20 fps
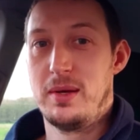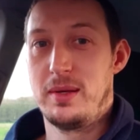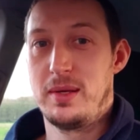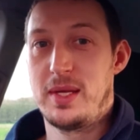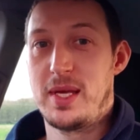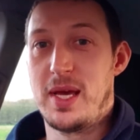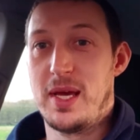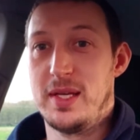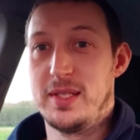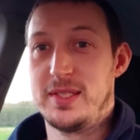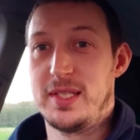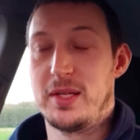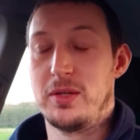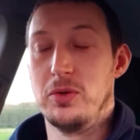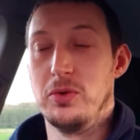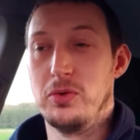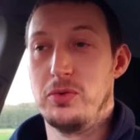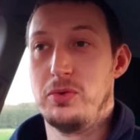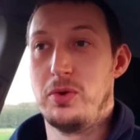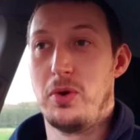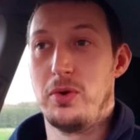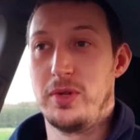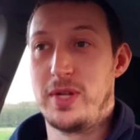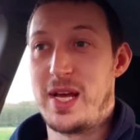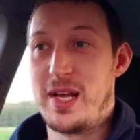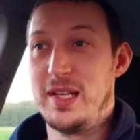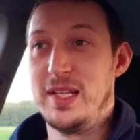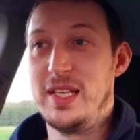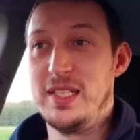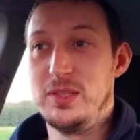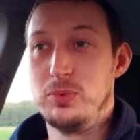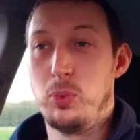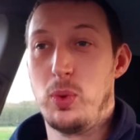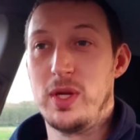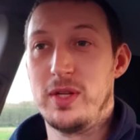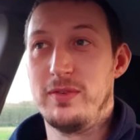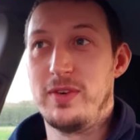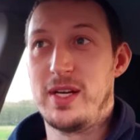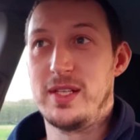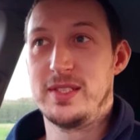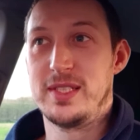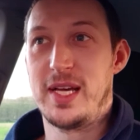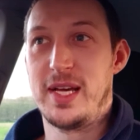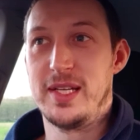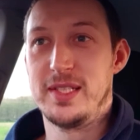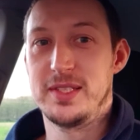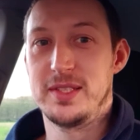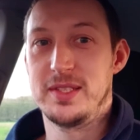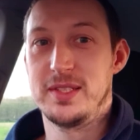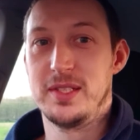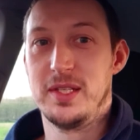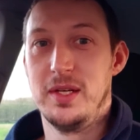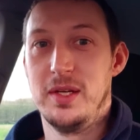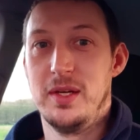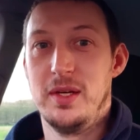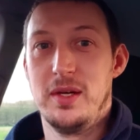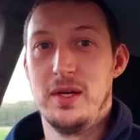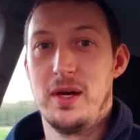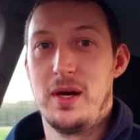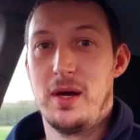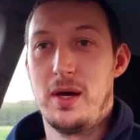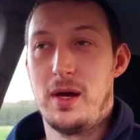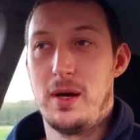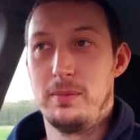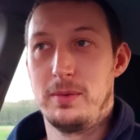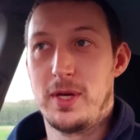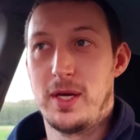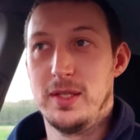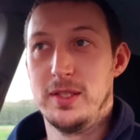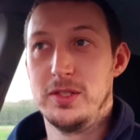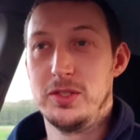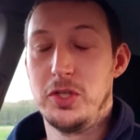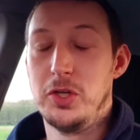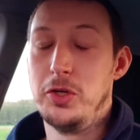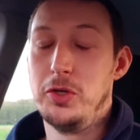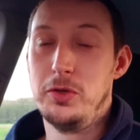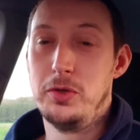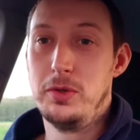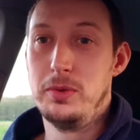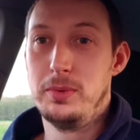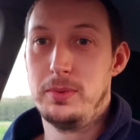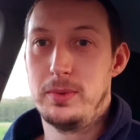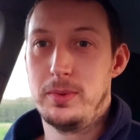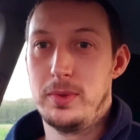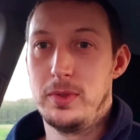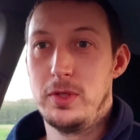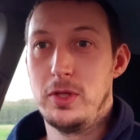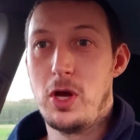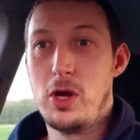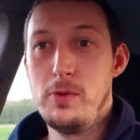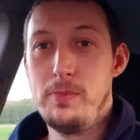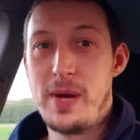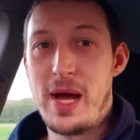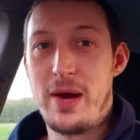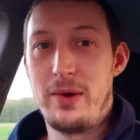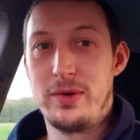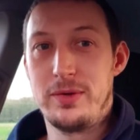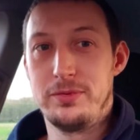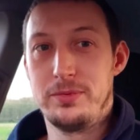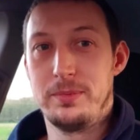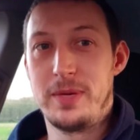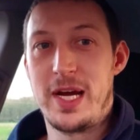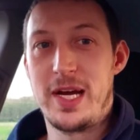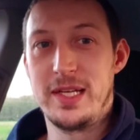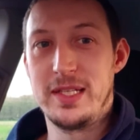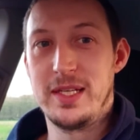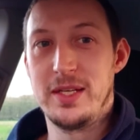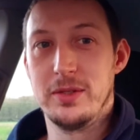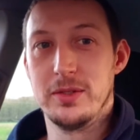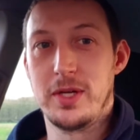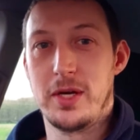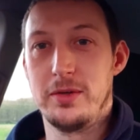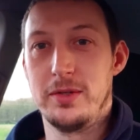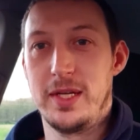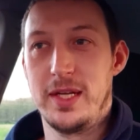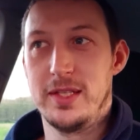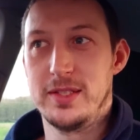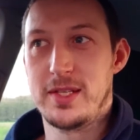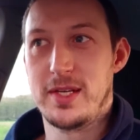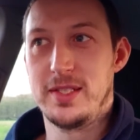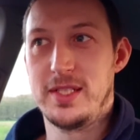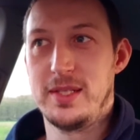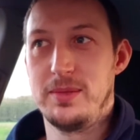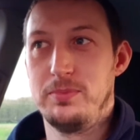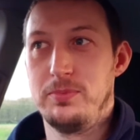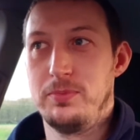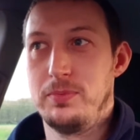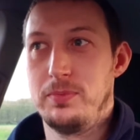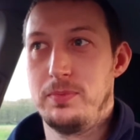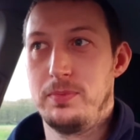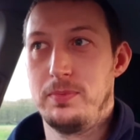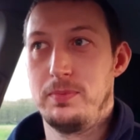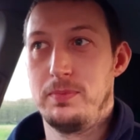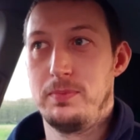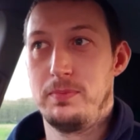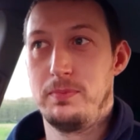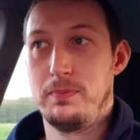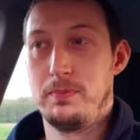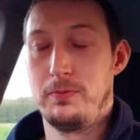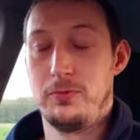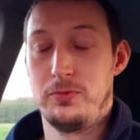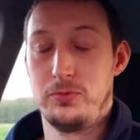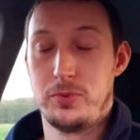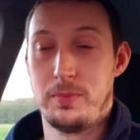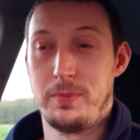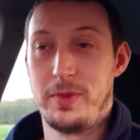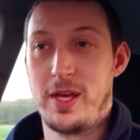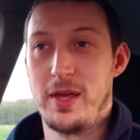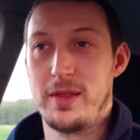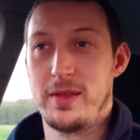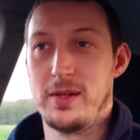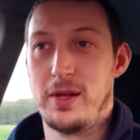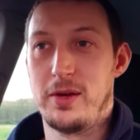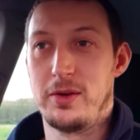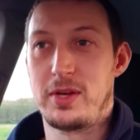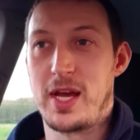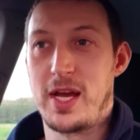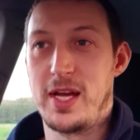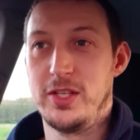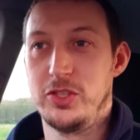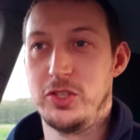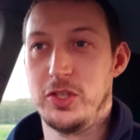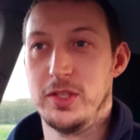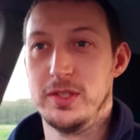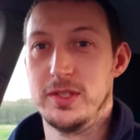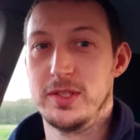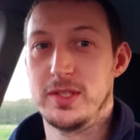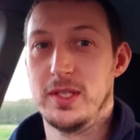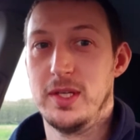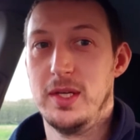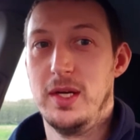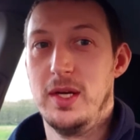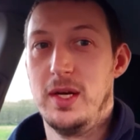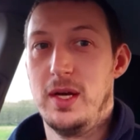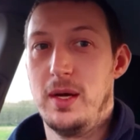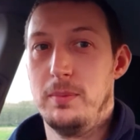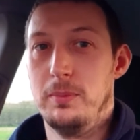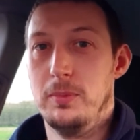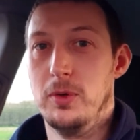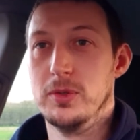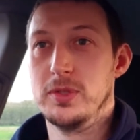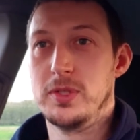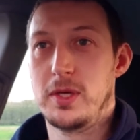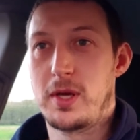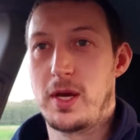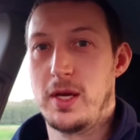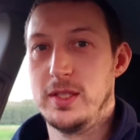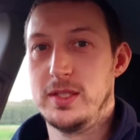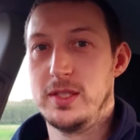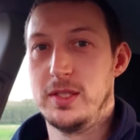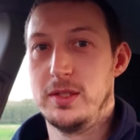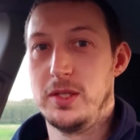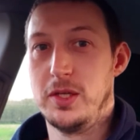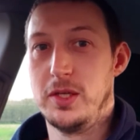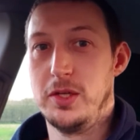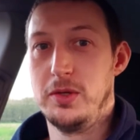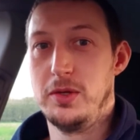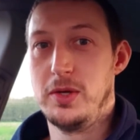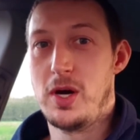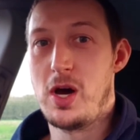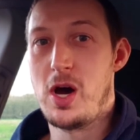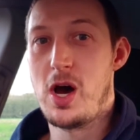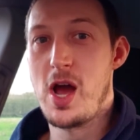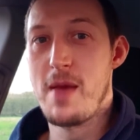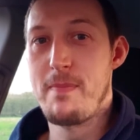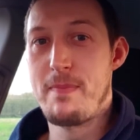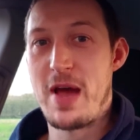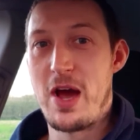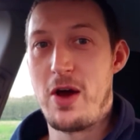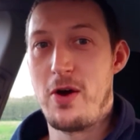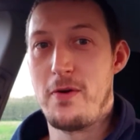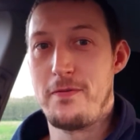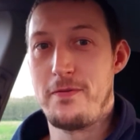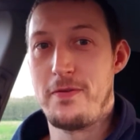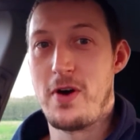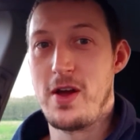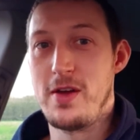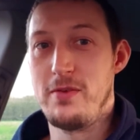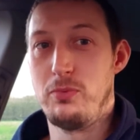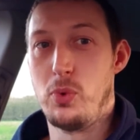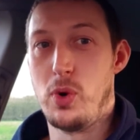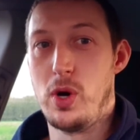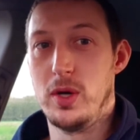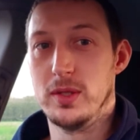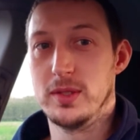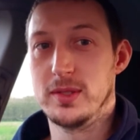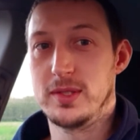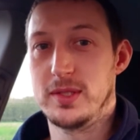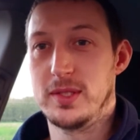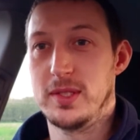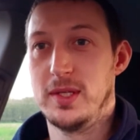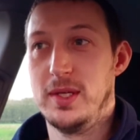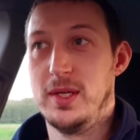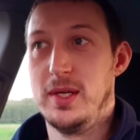get a signal through on at least one of our tests, I'm going to do low power from handheld only, as I did from the other locations. I'm also going to do high power, 5 watts,